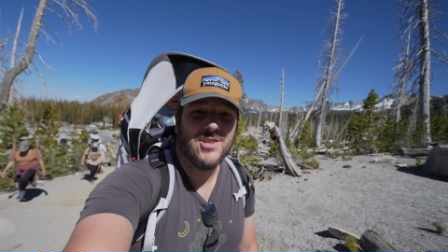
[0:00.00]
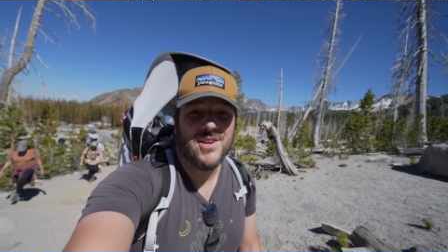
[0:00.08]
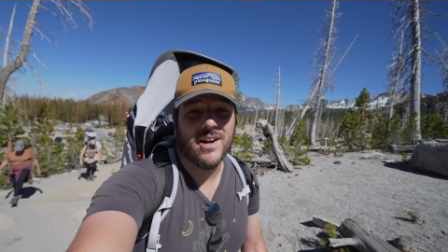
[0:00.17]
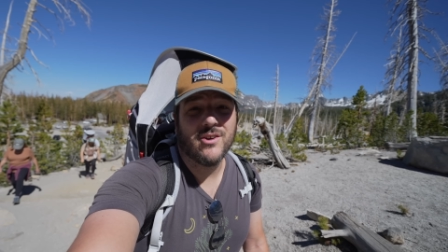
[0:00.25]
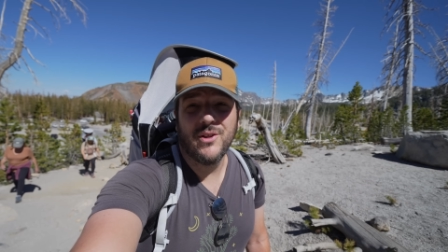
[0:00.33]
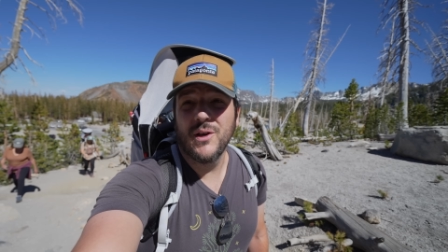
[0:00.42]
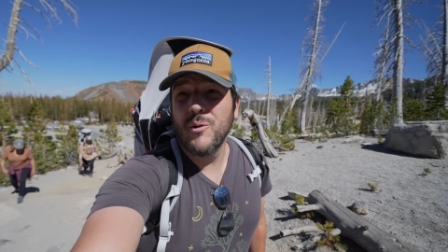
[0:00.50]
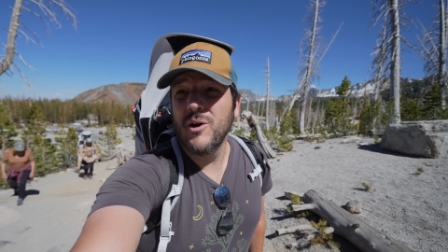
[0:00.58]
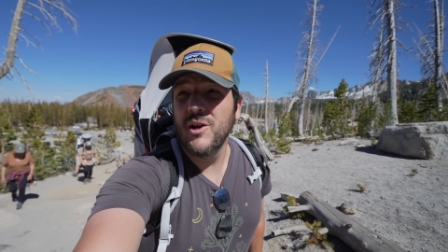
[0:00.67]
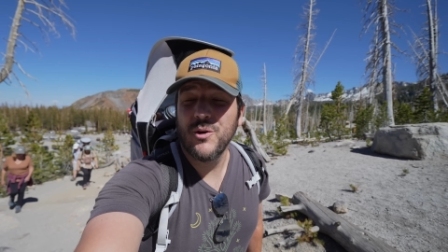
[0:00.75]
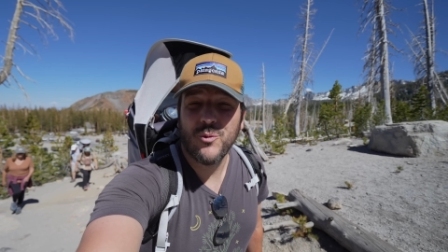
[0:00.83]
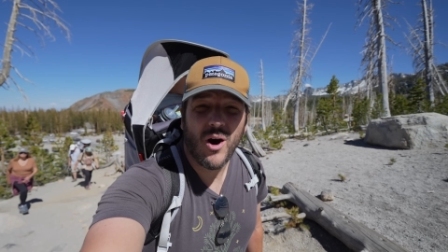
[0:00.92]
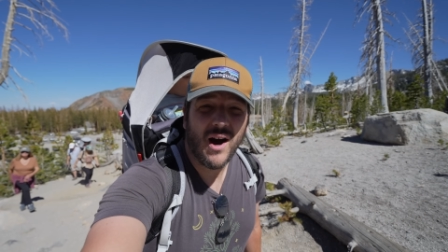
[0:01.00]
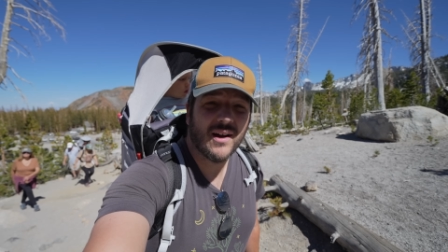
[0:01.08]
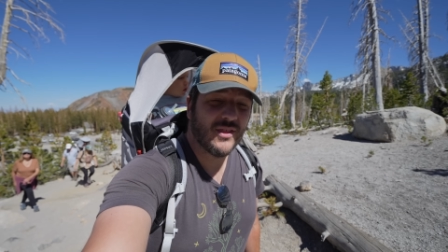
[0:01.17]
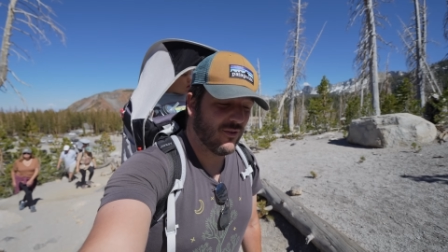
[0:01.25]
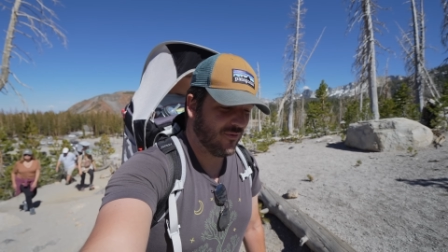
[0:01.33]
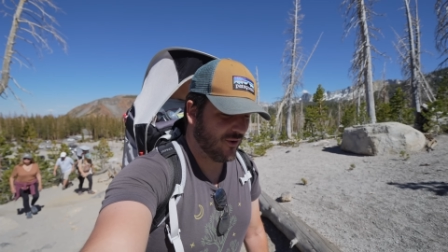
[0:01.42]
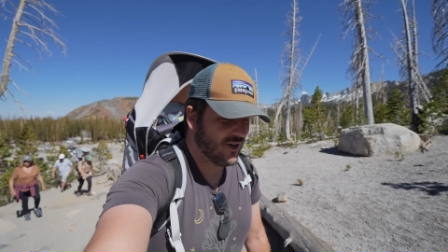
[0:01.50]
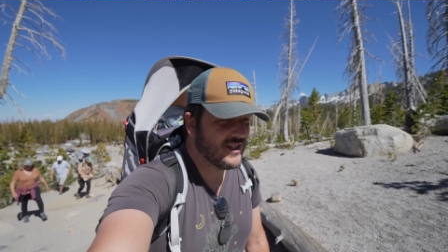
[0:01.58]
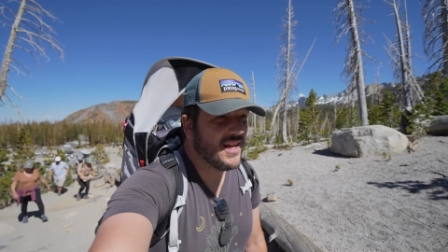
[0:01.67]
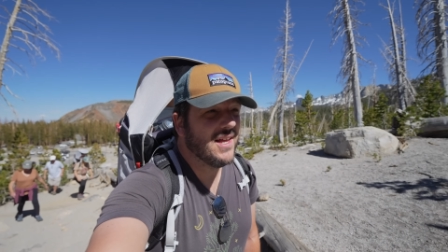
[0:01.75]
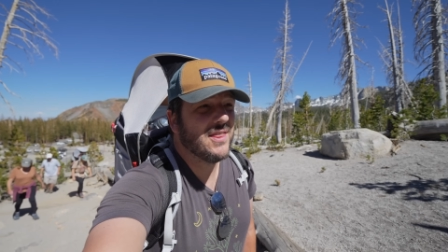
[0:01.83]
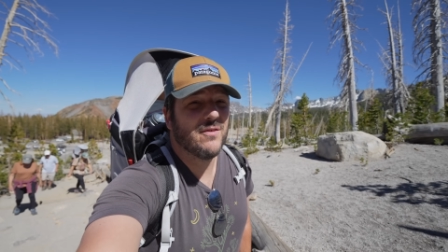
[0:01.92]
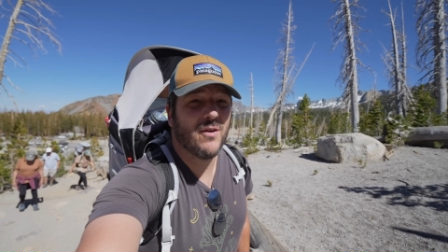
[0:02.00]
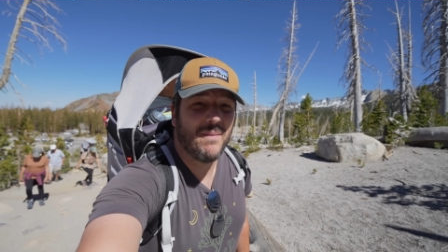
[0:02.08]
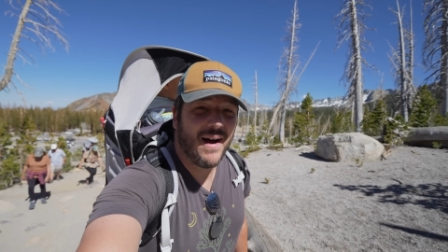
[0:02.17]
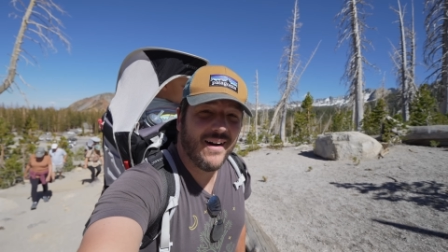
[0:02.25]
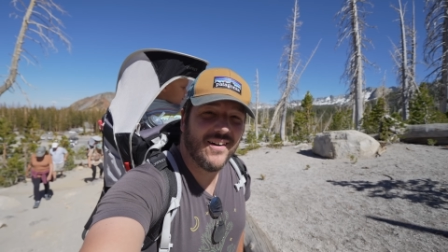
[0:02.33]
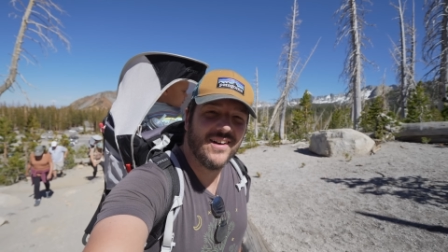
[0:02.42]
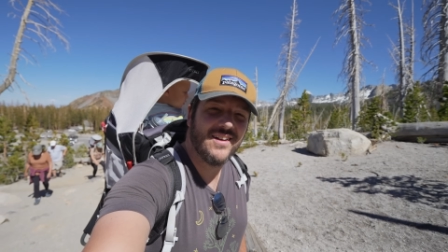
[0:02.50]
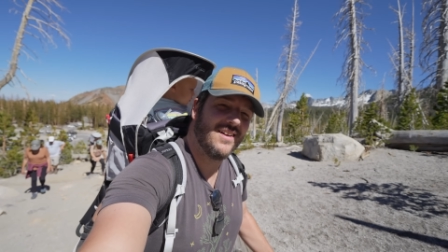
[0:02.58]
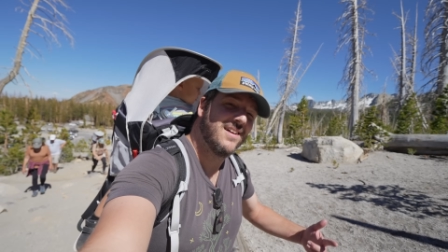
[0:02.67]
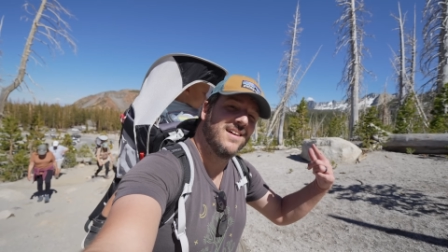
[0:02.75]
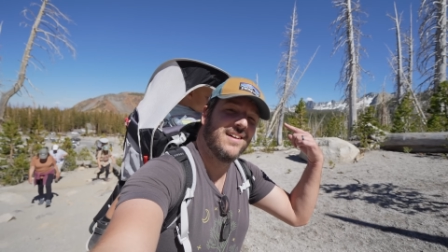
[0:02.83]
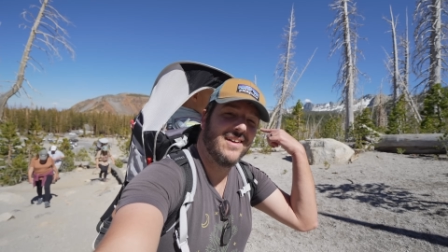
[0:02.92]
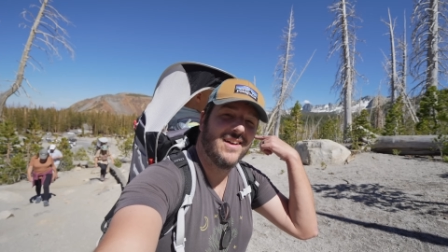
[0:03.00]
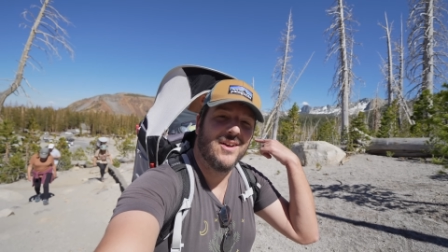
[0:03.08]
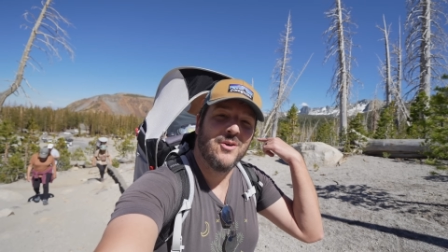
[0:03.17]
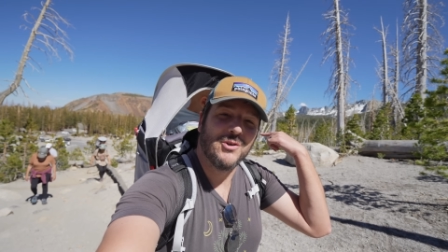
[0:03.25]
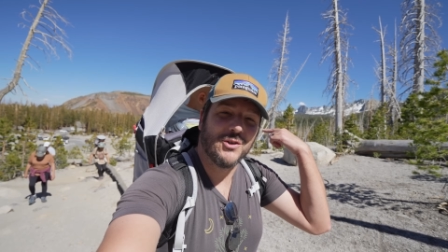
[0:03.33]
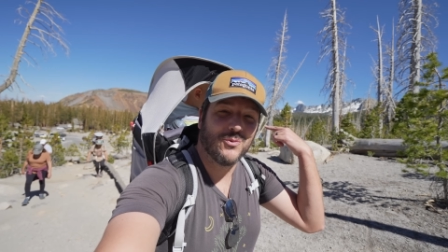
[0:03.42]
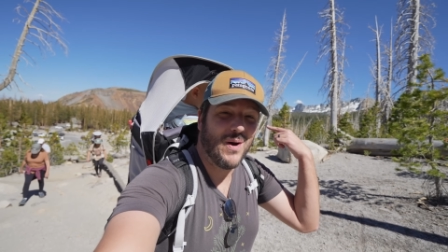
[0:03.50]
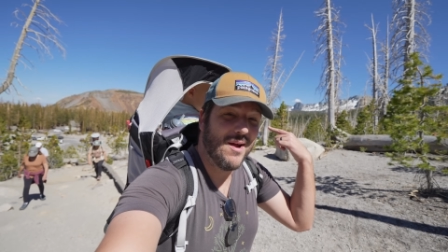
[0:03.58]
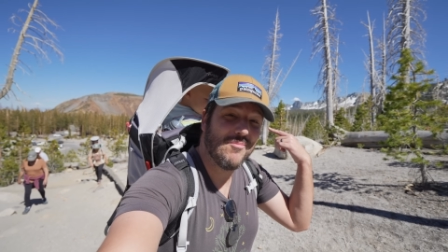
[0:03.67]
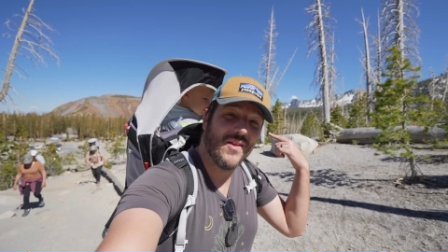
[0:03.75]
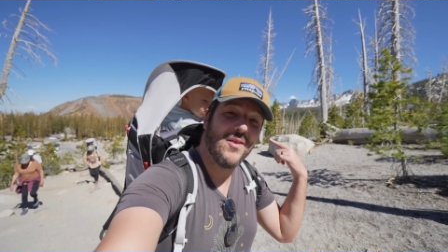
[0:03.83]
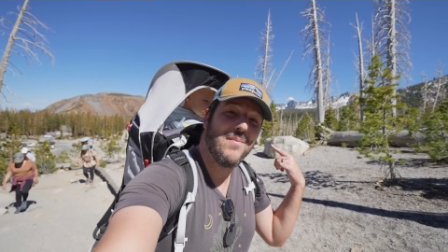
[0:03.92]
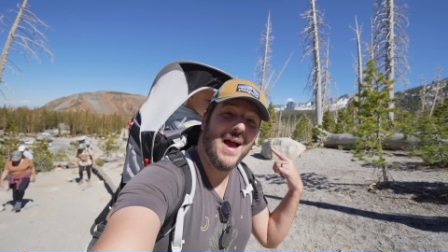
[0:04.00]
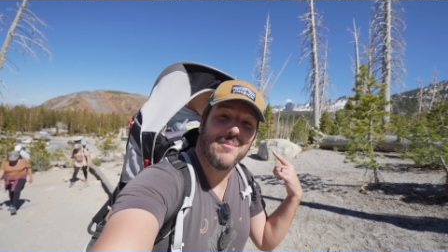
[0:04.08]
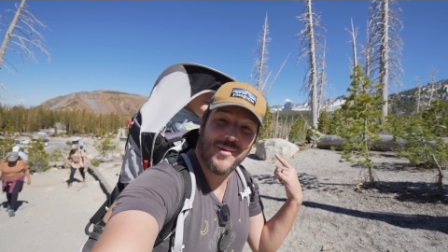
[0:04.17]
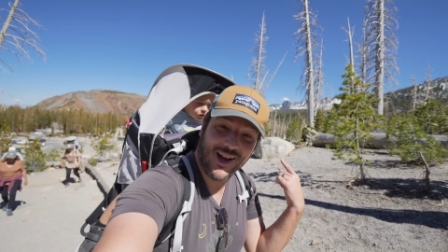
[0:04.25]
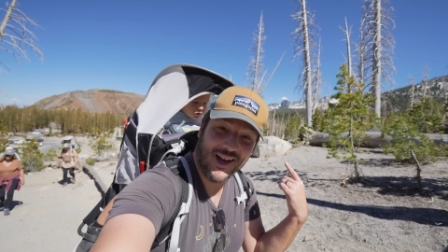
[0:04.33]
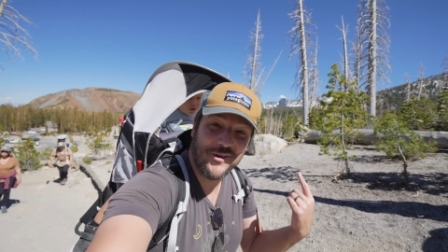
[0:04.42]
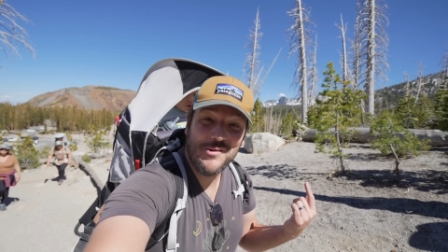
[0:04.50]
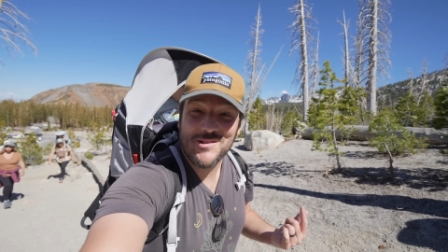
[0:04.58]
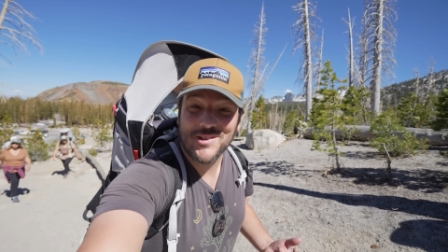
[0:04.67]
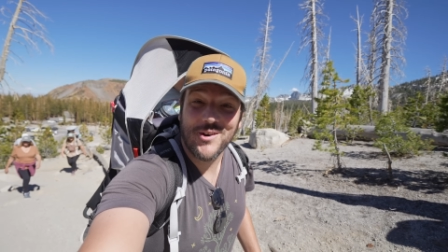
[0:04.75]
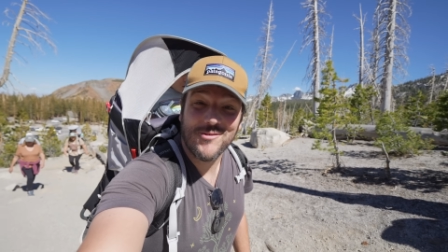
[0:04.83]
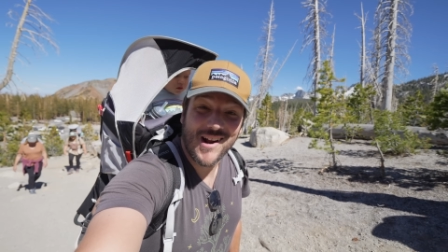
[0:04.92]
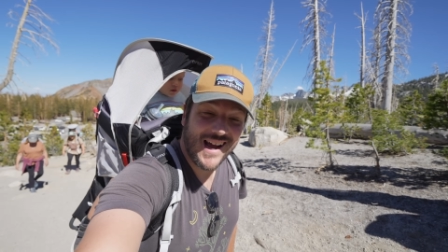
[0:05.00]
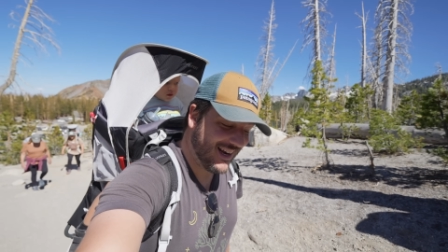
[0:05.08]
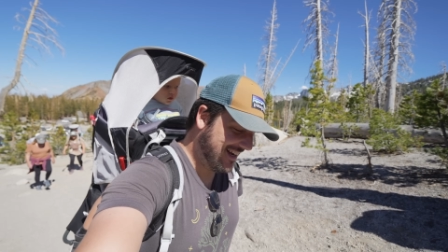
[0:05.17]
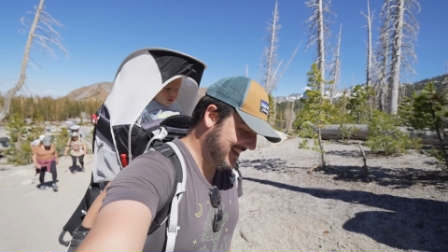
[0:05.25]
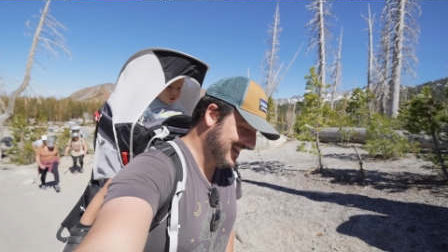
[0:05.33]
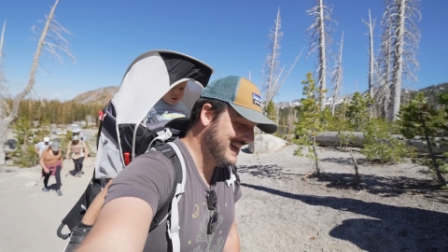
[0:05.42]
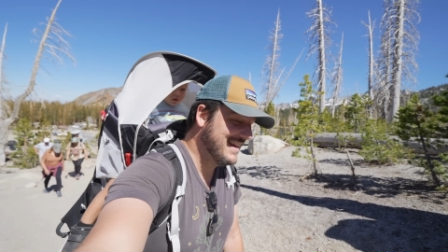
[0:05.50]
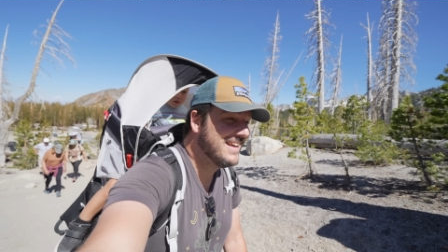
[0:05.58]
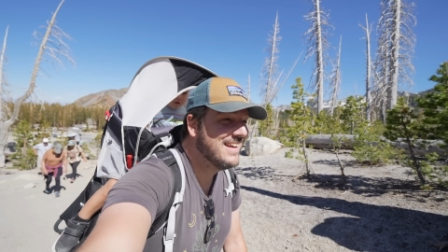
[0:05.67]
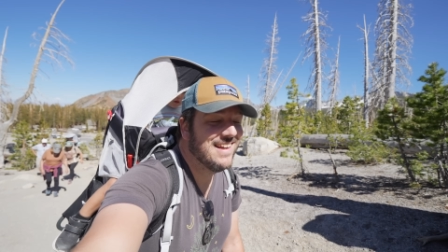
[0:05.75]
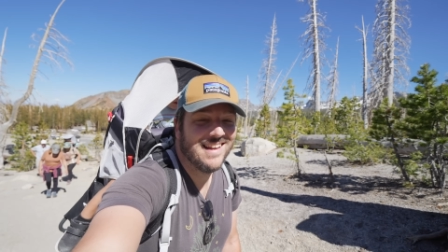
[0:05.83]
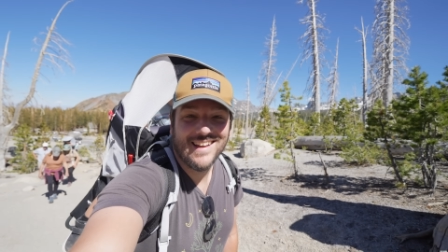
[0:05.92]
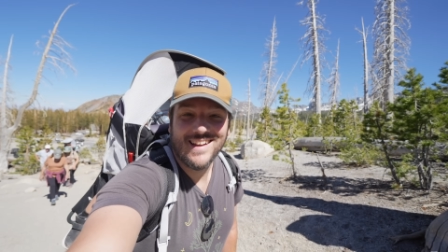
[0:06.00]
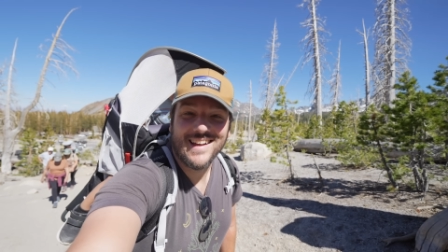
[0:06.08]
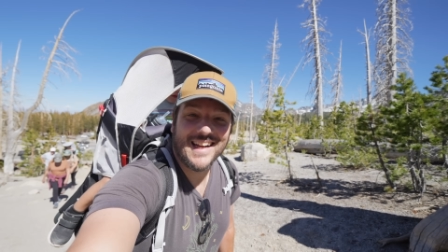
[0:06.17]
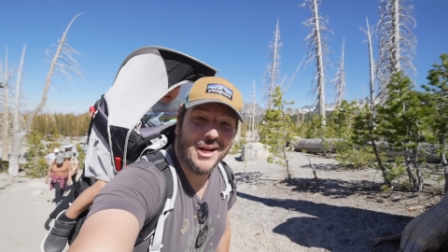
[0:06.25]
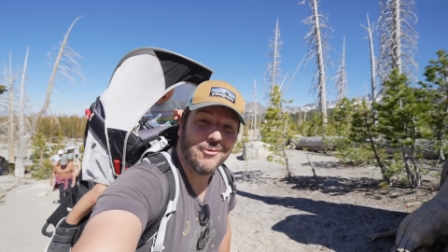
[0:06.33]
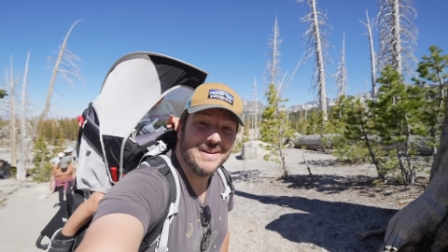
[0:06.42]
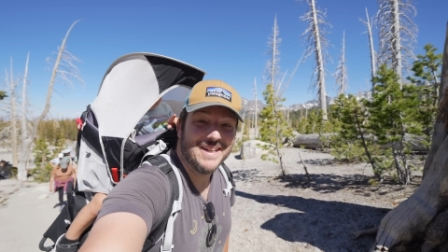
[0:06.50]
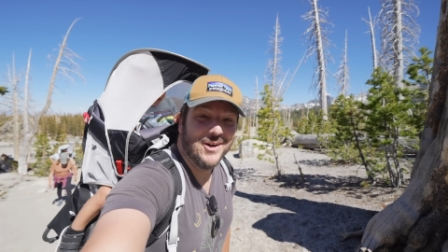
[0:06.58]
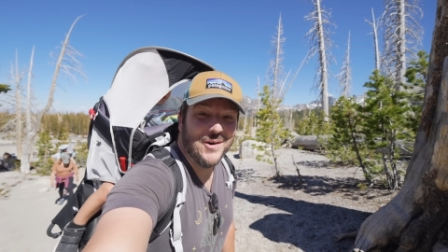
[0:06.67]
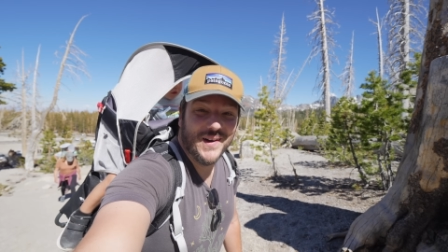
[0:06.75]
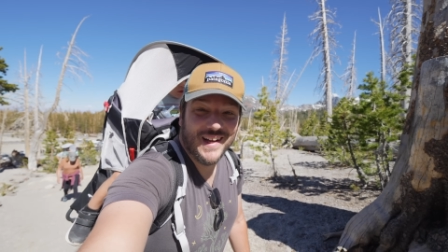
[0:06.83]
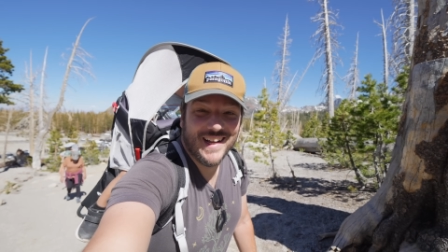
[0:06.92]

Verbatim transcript: Jack only wanted to walk the first tenth of a mile, which is why I brought the backpack. I knew he was gonna ride. Here we go.